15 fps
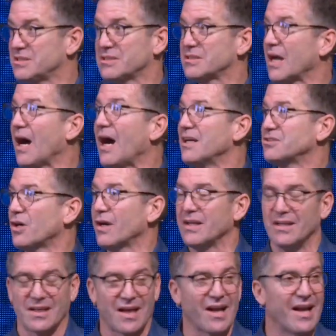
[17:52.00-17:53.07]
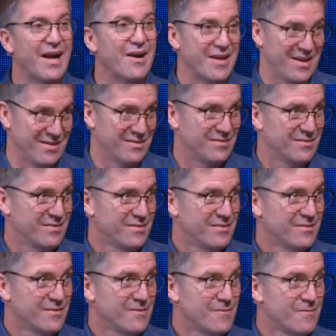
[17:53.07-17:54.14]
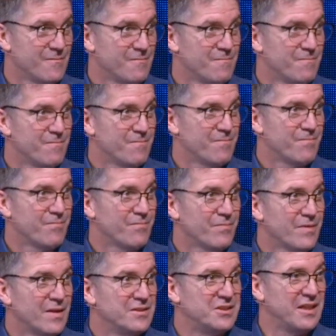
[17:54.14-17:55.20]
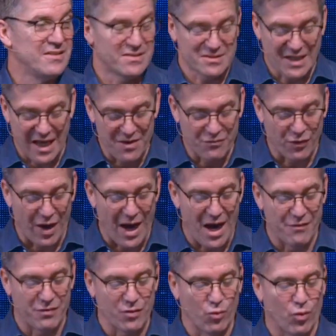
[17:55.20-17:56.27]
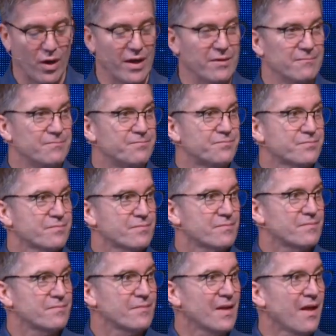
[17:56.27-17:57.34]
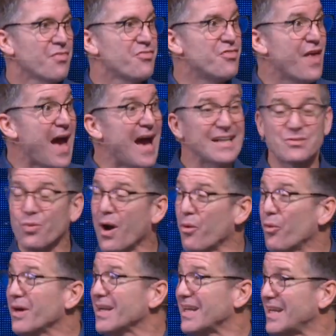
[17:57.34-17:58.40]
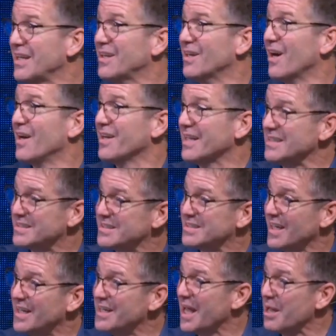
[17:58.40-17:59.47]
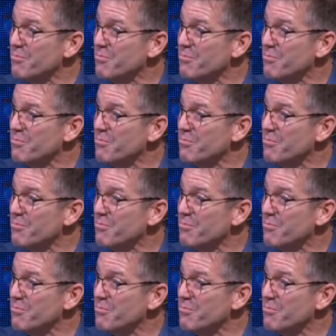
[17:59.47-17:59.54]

God's already declared it. Jesus came for everyone. That's why we're here on a Sunday